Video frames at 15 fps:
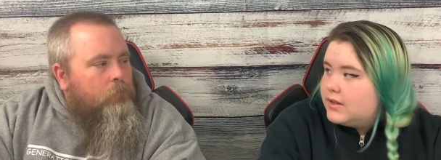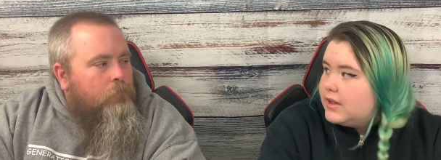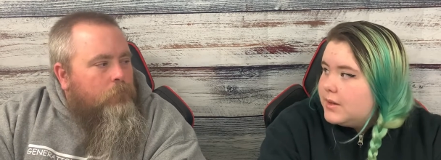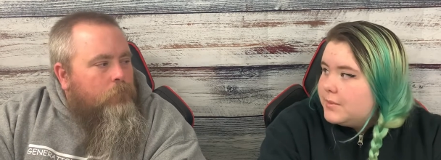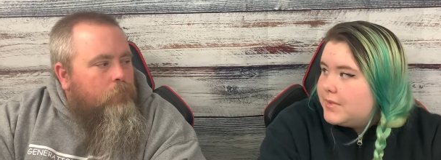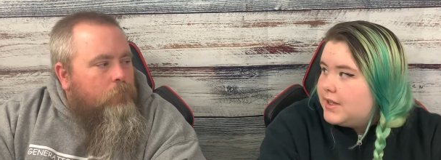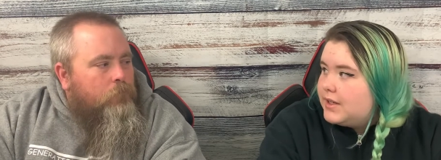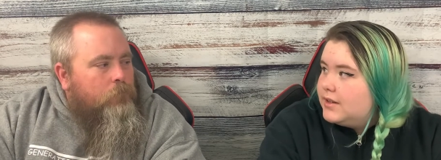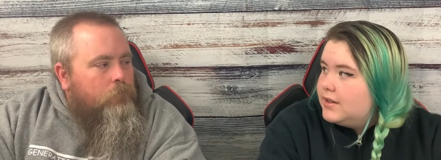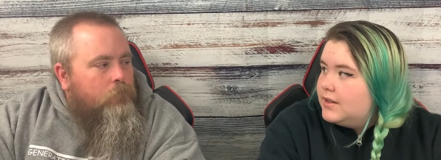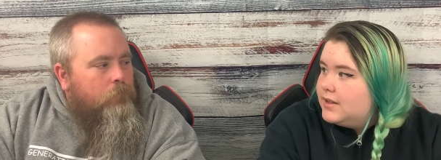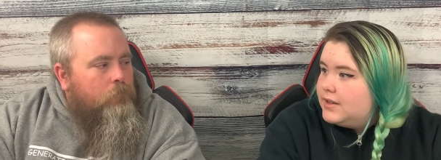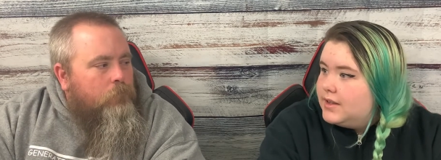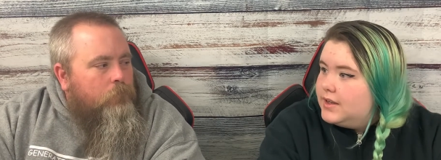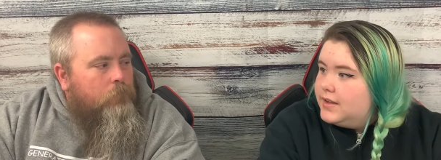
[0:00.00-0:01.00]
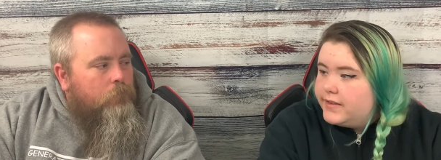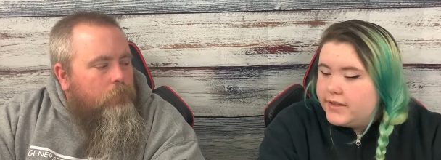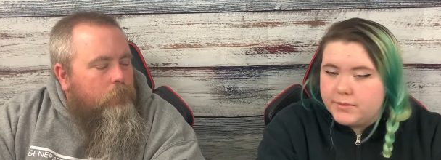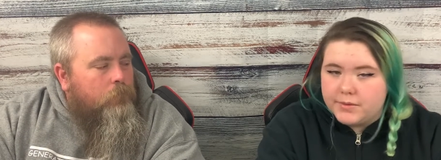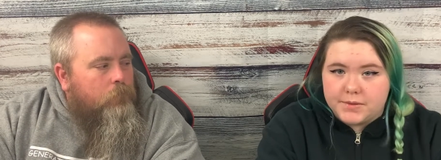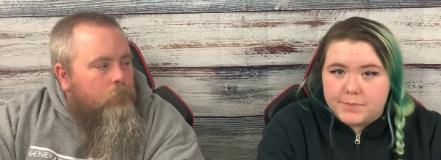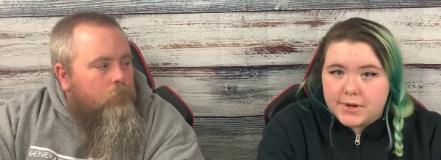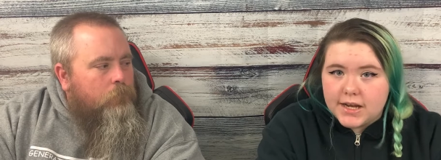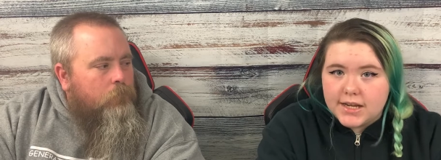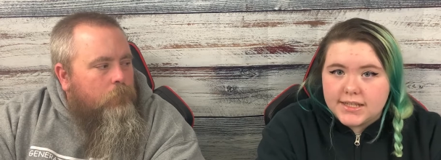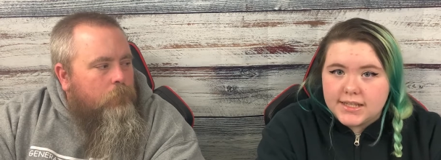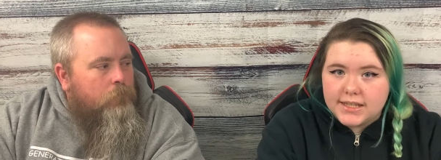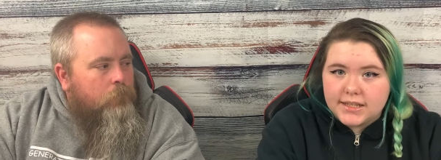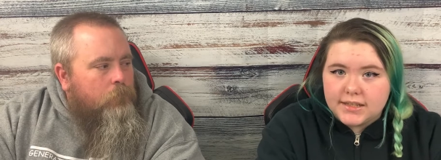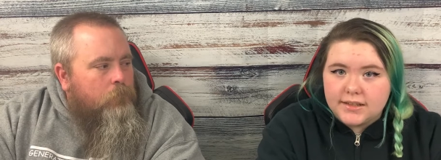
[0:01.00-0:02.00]
Speaker 1: I mean, there was
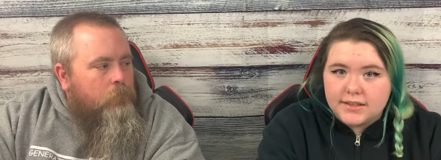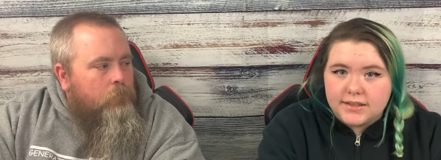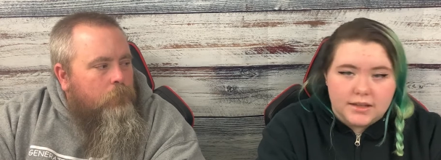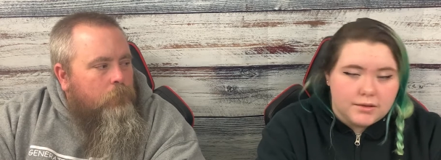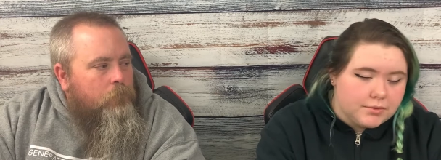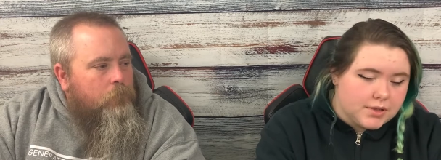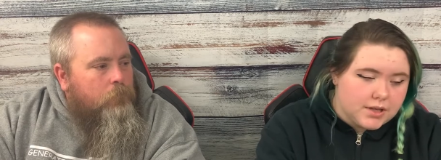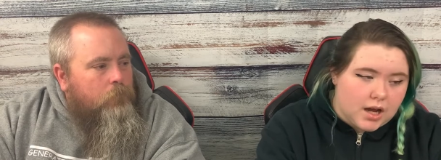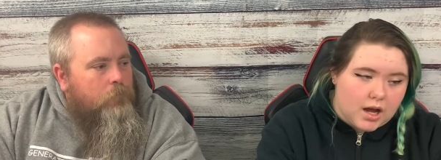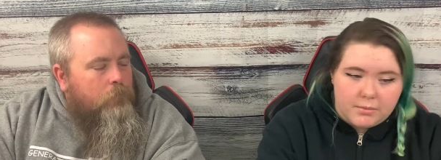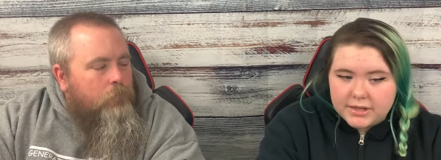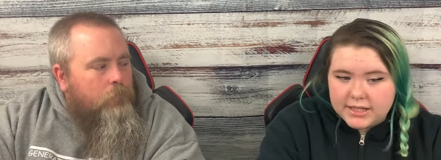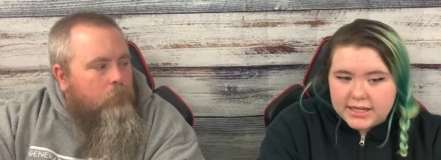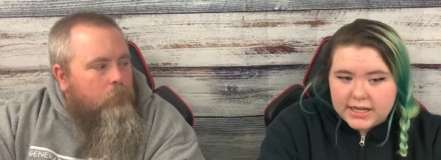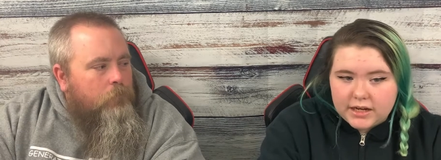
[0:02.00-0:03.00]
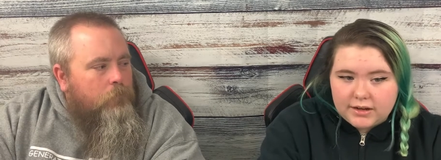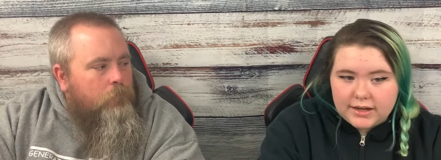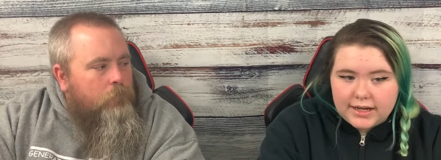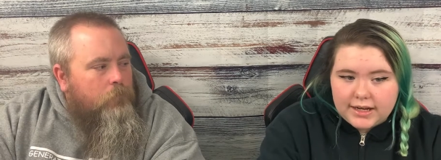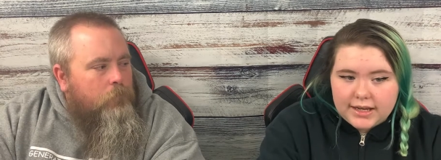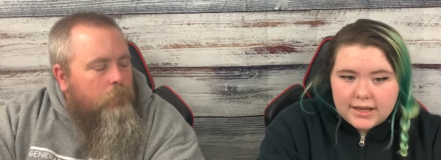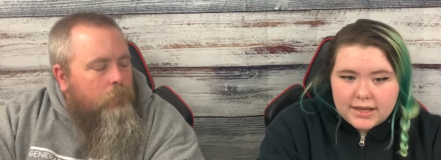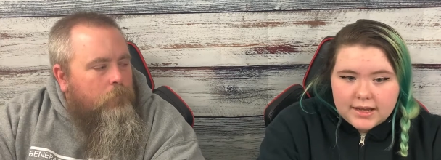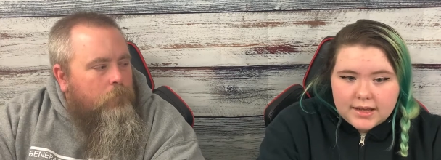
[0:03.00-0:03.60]
pausing, there was commentary,